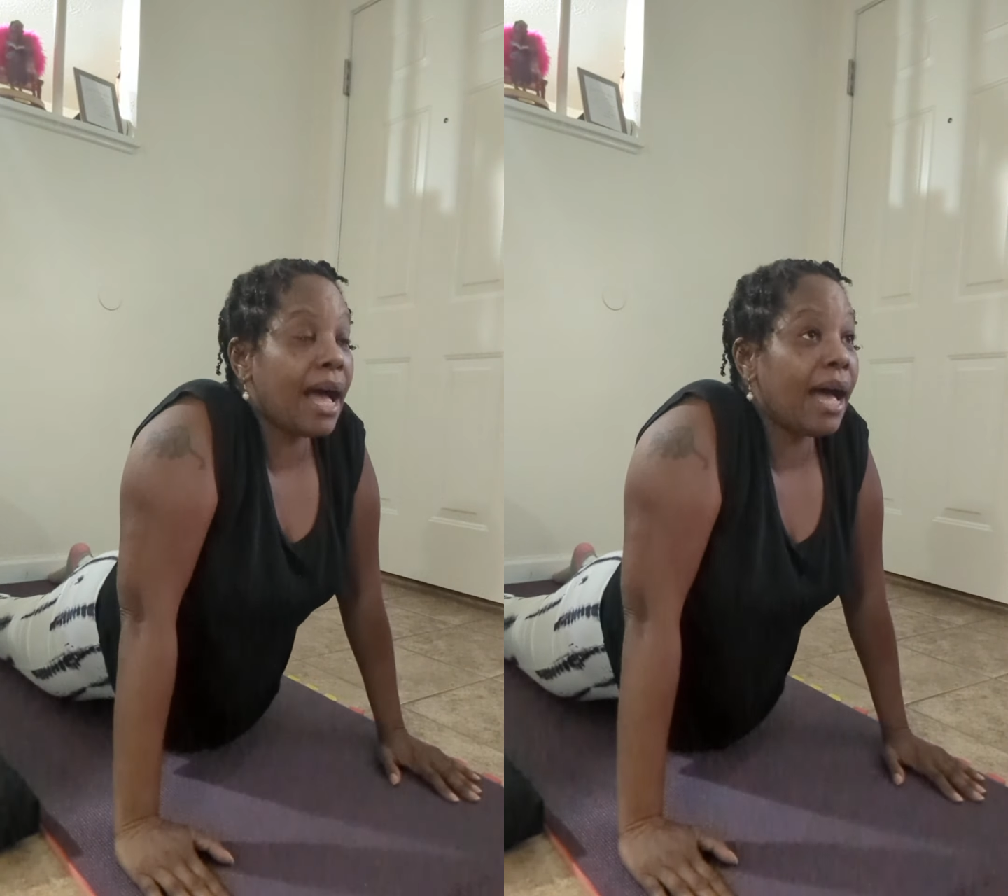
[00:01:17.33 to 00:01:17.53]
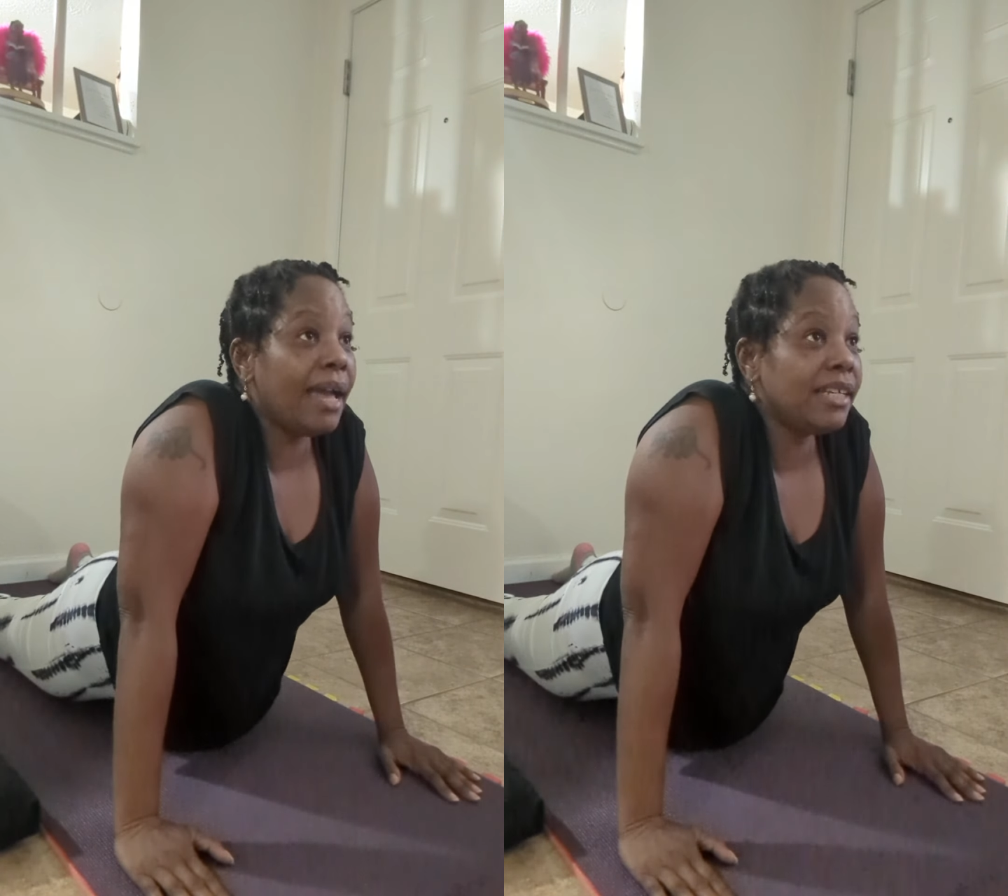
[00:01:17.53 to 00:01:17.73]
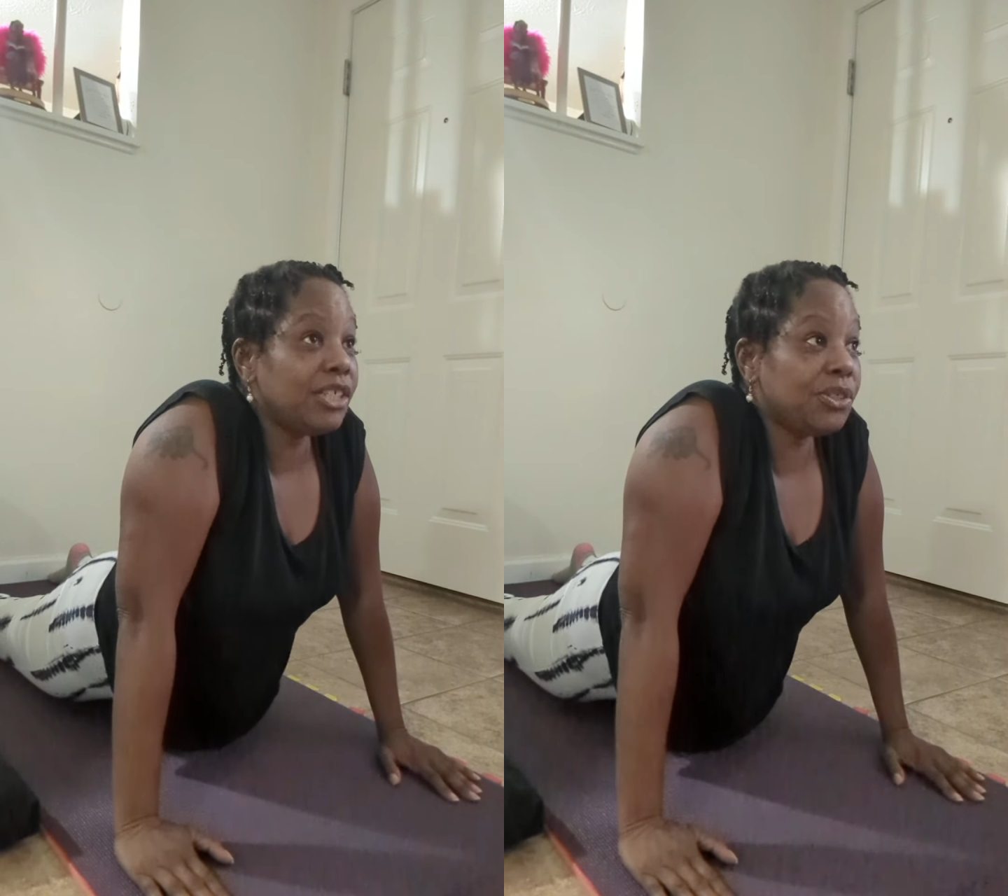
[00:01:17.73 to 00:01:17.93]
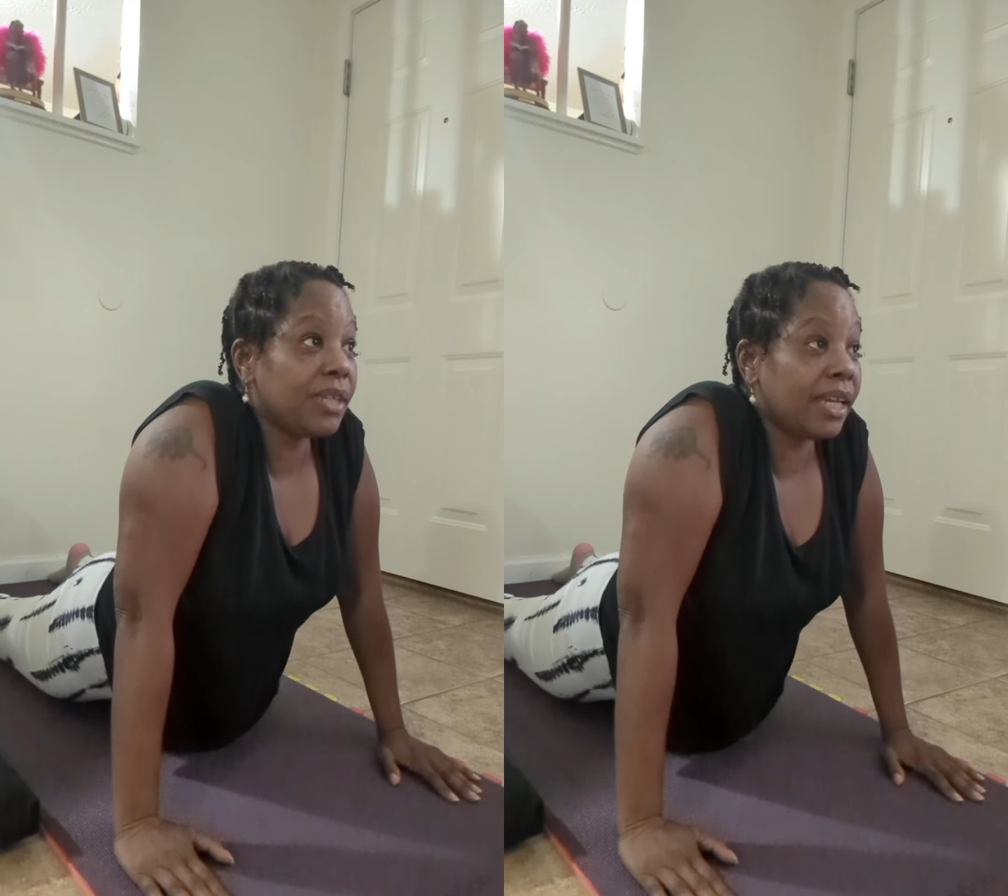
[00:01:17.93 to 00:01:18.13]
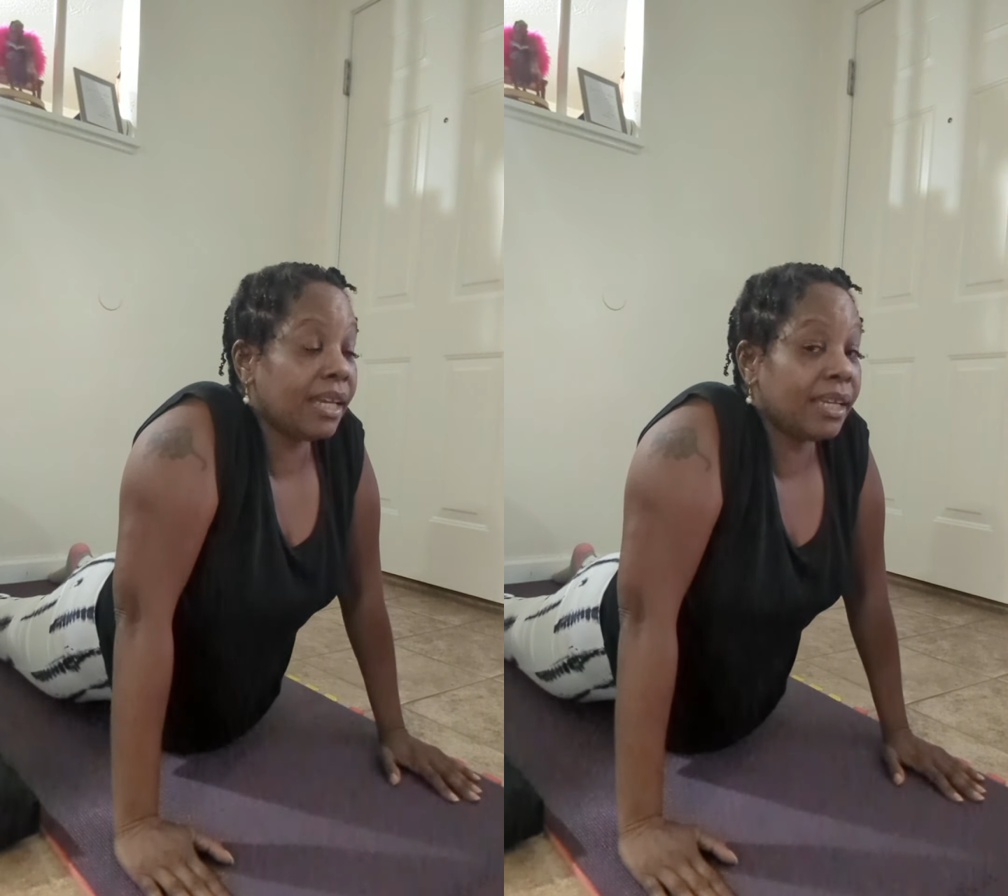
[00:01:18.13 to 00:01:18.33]
high as you
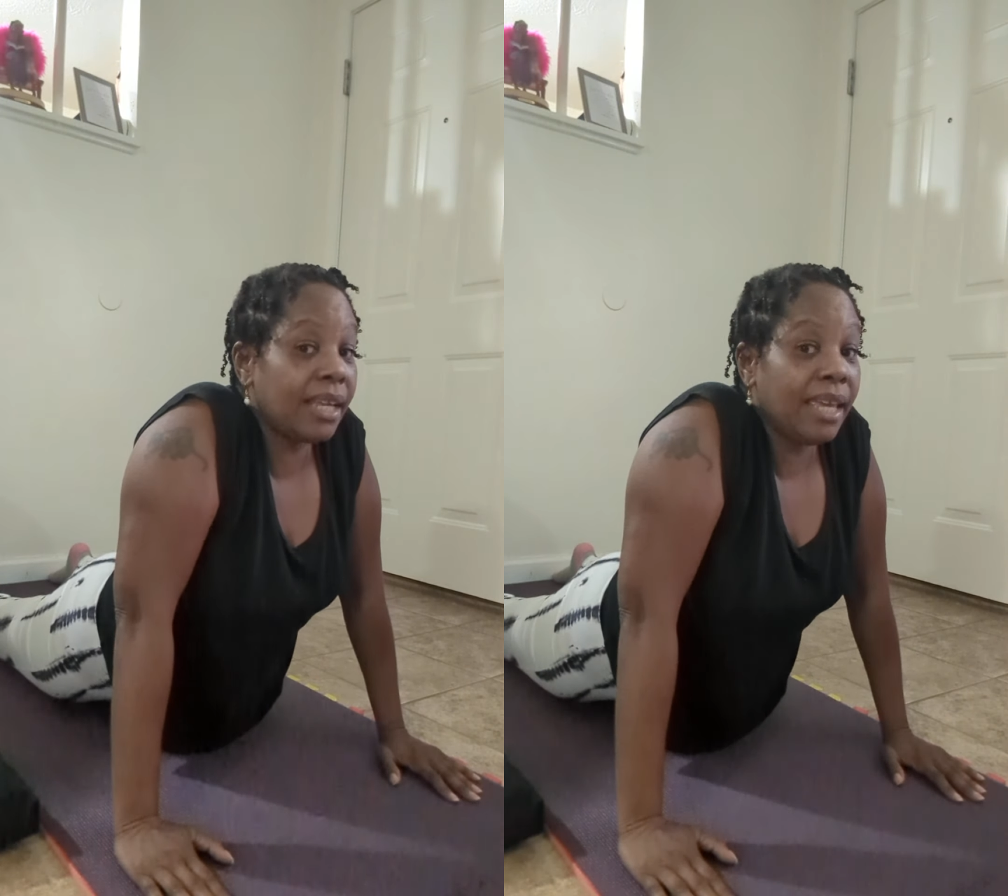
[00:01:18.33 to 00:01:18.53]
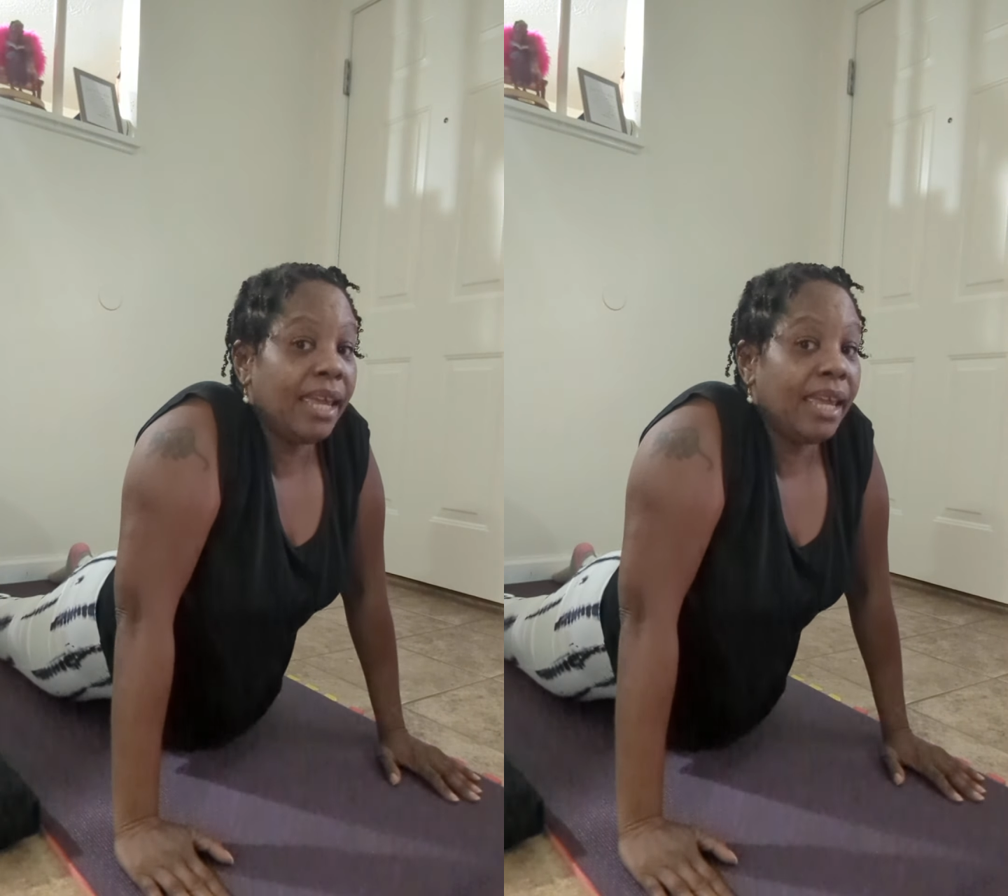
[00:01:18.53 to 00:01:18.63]
can.